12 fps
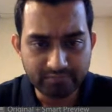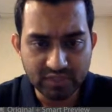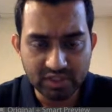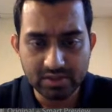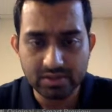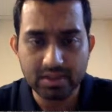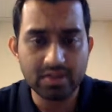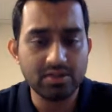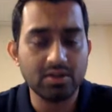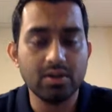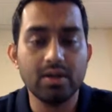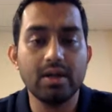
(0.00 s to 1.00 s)
So then you
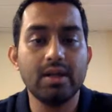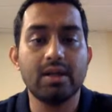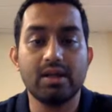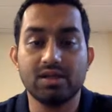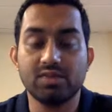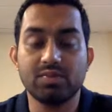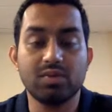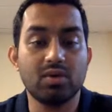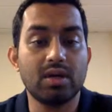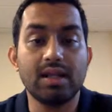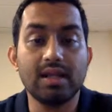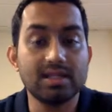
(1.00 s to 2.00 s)
go ahead and export,
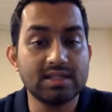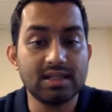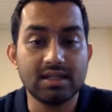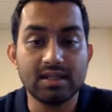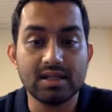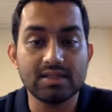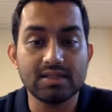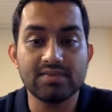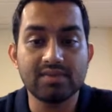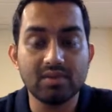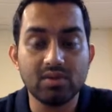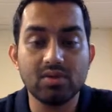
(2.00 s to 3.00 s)
and that's it. That's the
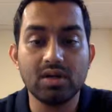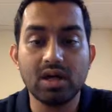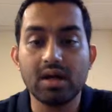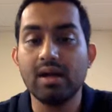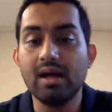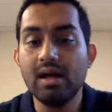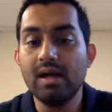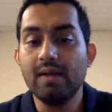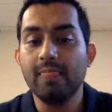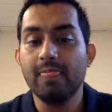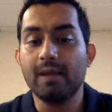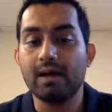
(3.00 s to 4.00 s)
photo done.
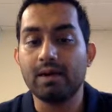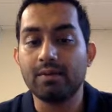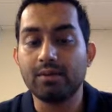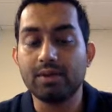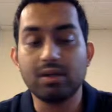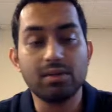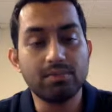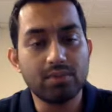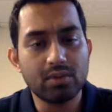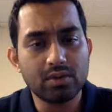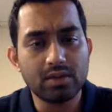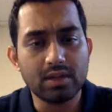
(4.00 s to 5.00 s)
We can
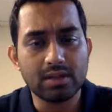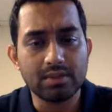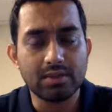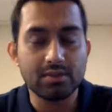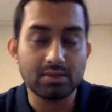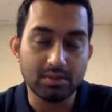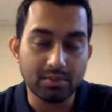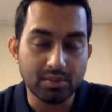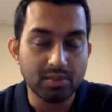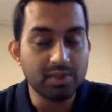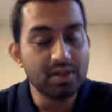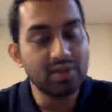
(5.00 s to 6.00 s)
import, I mean not
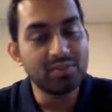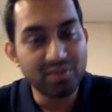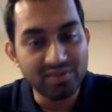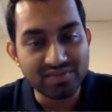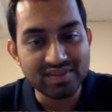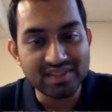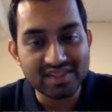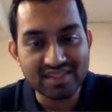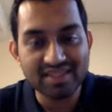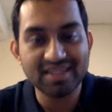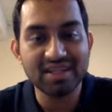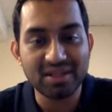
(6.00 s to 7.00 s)
import, we can improve this
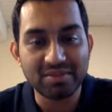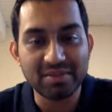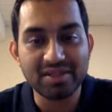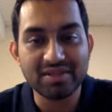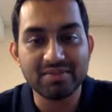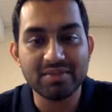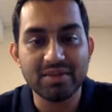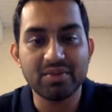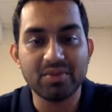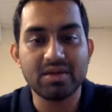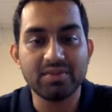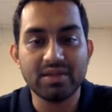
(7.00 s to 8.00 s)
just a little bit, but
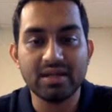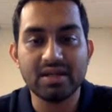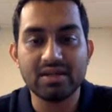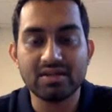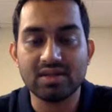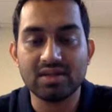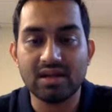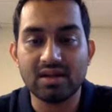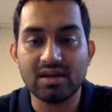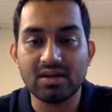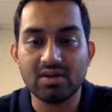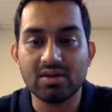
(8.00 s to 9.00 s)
we're going to be getting to that
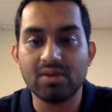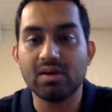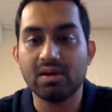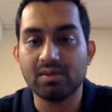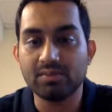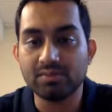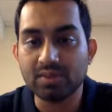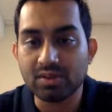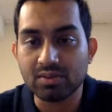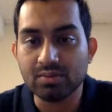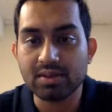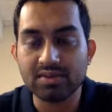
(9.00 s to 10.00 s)
later on, you
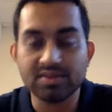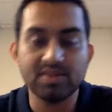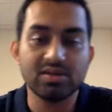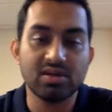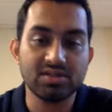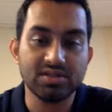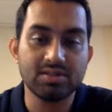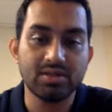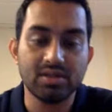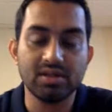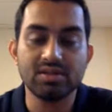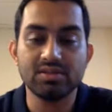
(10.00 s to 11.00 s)
know, by using dodging and
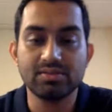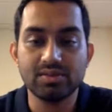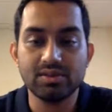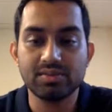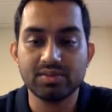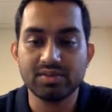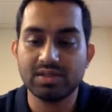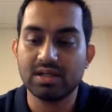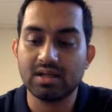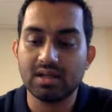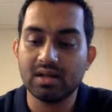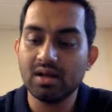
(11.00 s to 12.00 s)
burning. So we'll approach
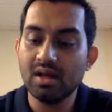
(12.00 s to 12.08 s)
that later.